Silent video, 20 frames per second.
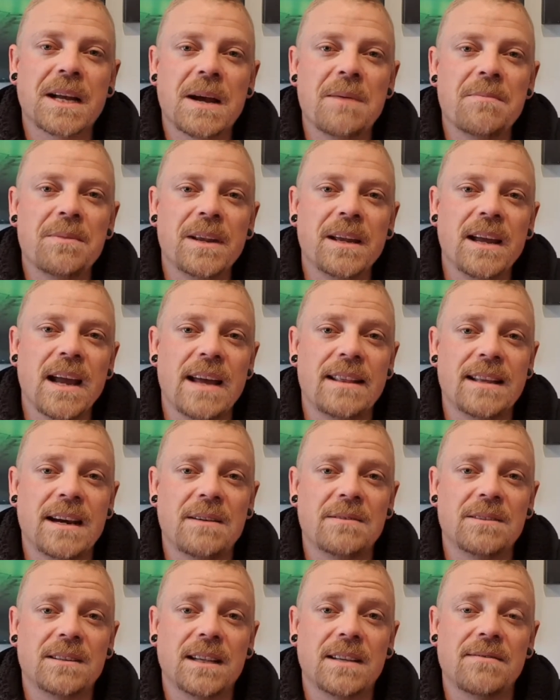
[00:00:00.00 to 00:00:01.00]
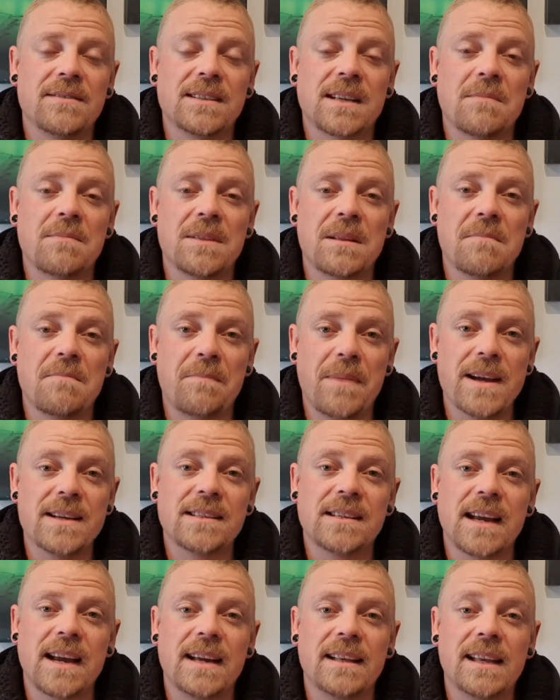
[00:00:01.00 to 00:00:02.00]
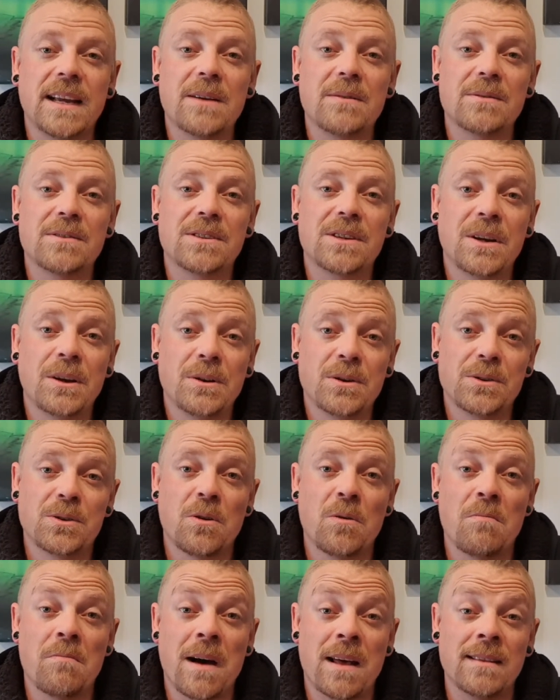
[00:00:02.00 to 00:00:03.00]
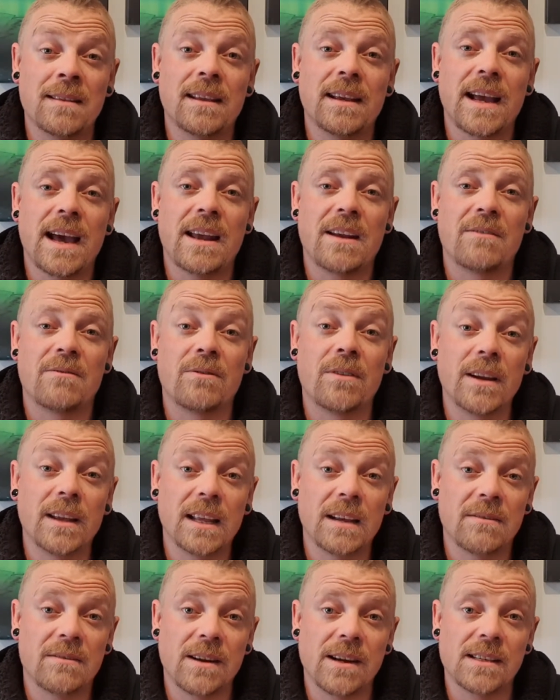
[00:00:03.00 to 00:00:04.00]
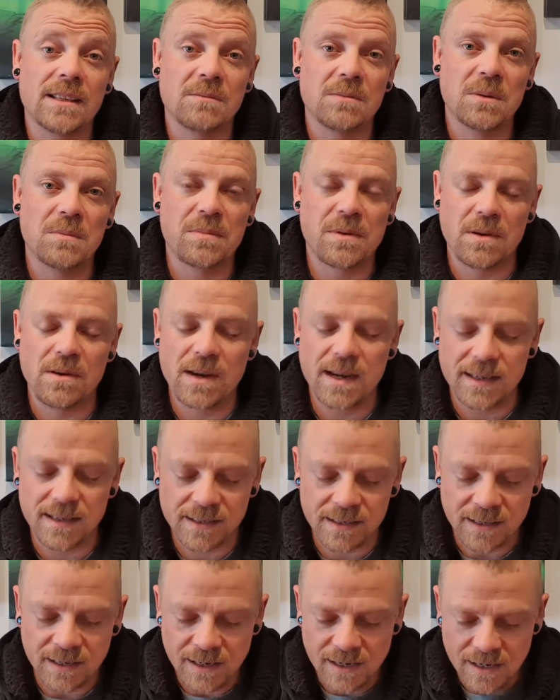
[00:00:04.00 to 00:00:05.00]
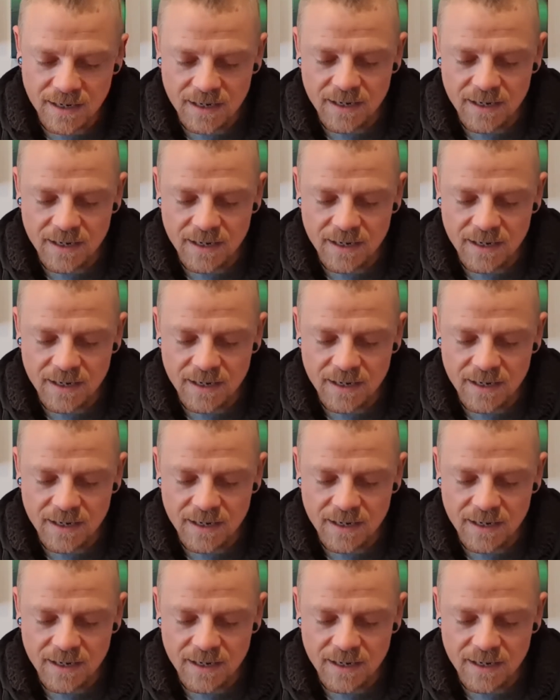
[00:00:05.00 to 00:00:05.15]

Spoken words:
company and they'll deliver some of the best e-liquids to your door monthly at a really reasonable price.